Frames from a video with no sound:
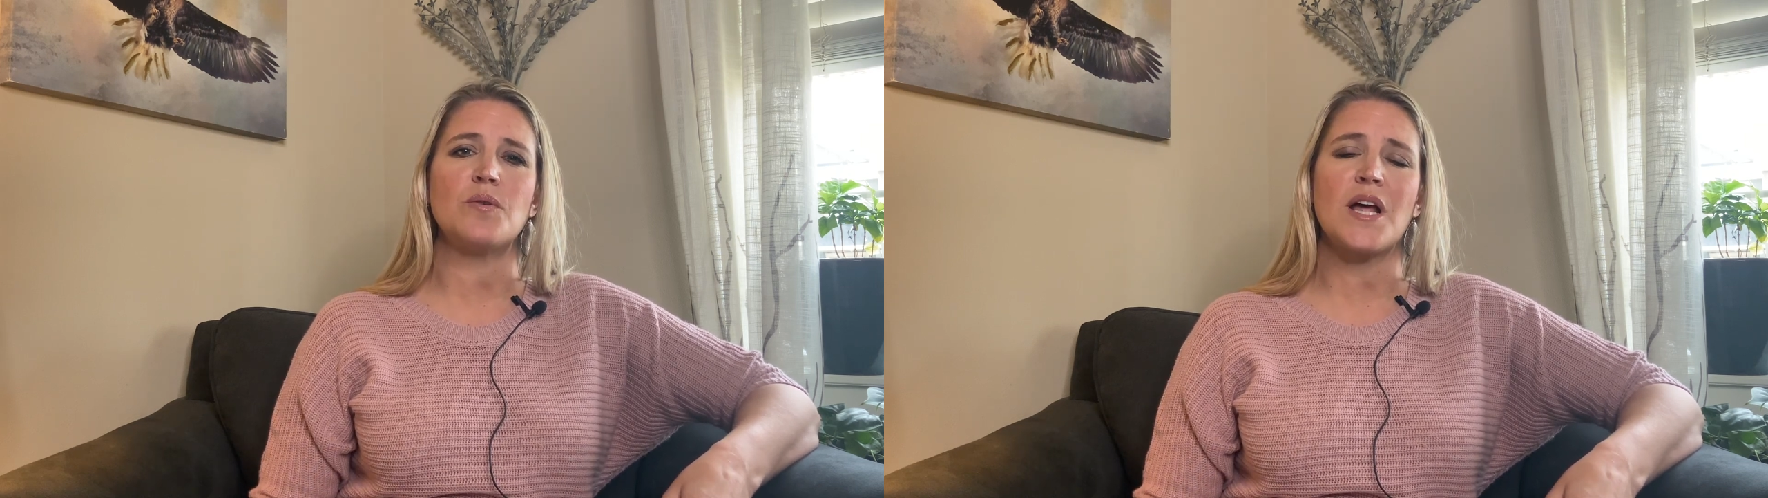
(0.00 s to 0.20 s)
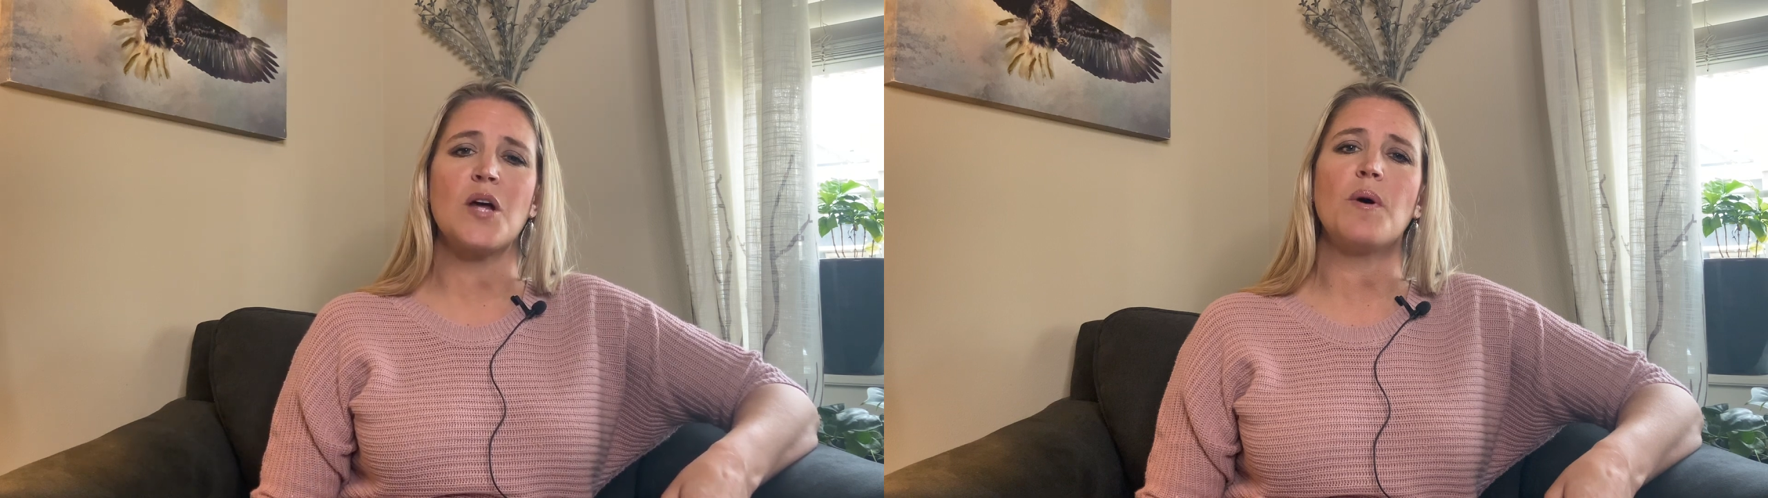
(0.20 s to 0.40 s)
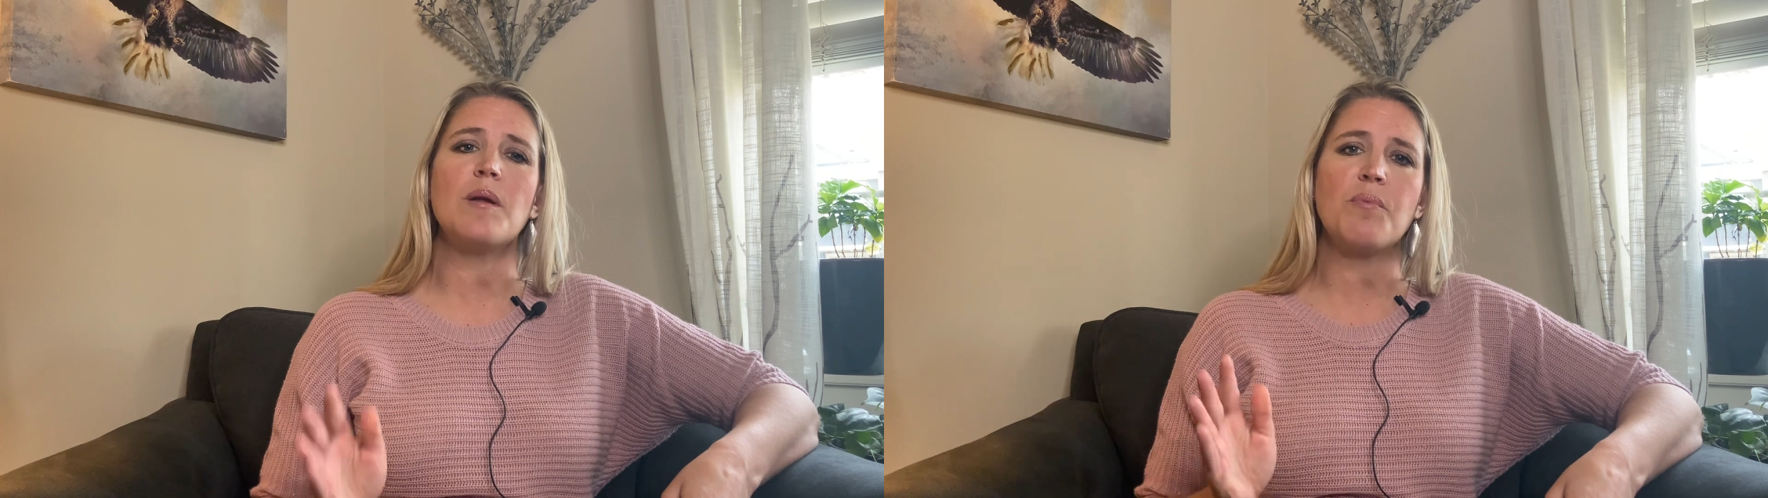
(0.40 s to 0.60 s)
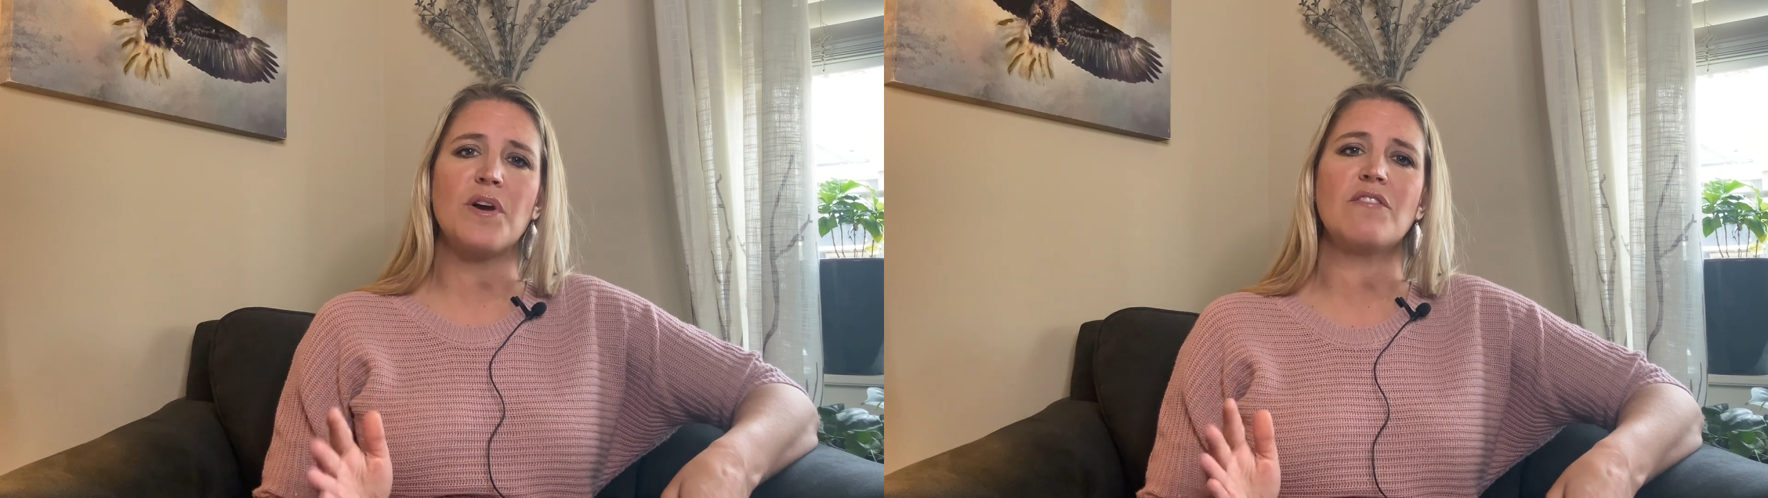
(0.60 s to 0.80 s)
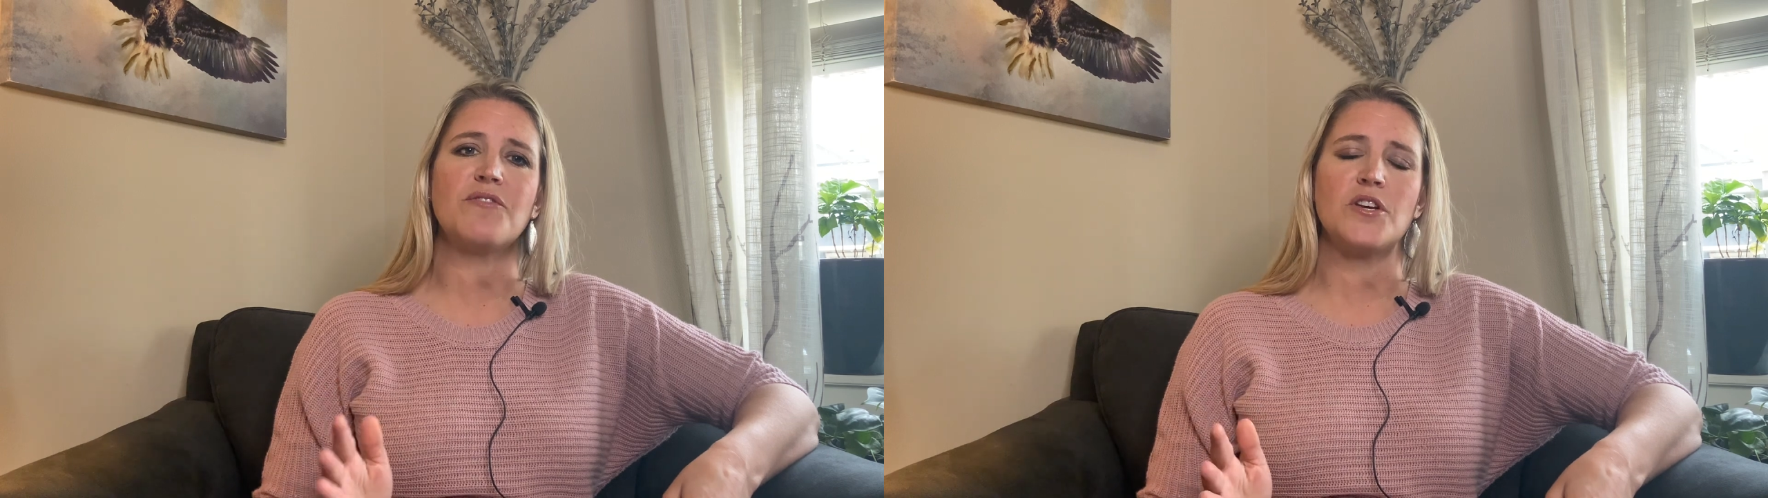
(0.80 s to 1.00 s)
And I want to
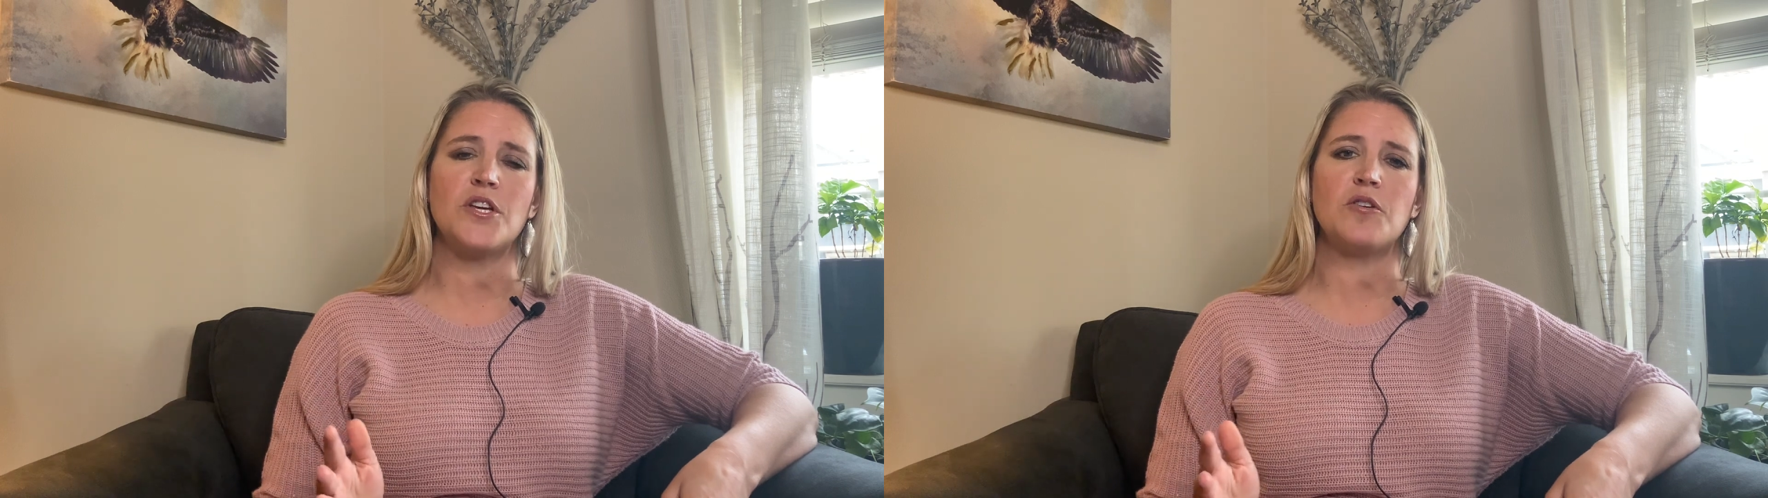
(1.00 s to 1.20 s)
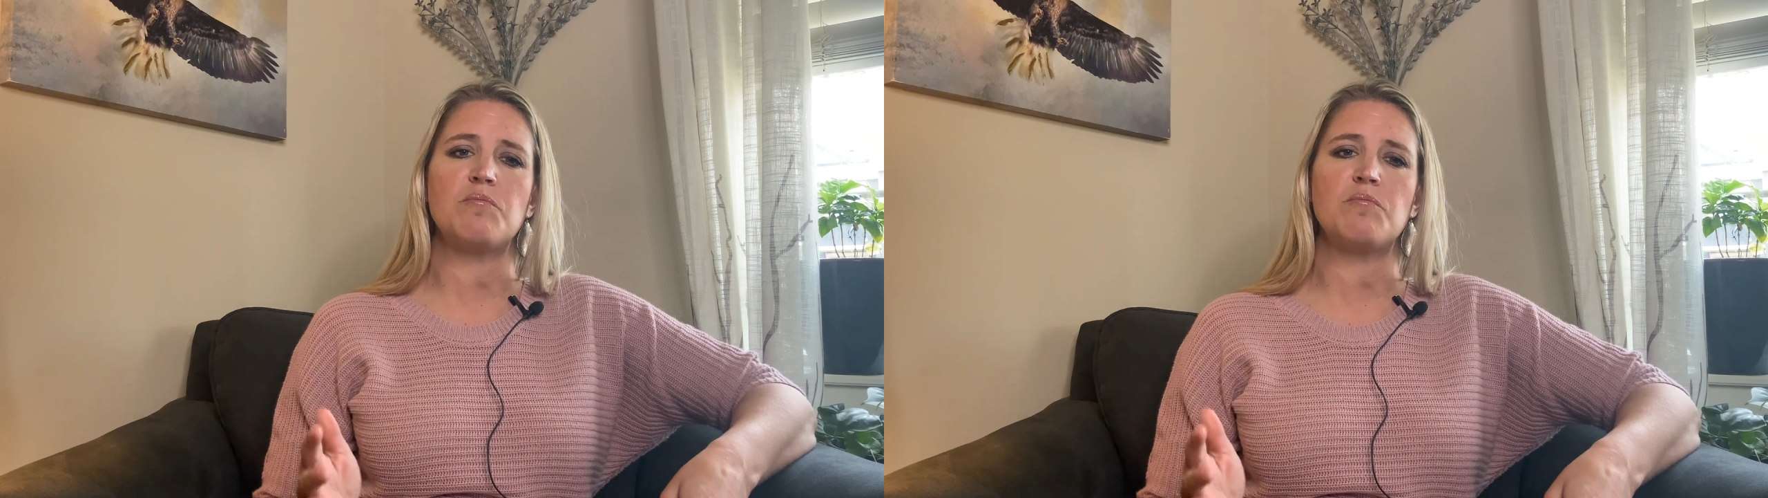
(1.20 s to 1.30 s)
pray for you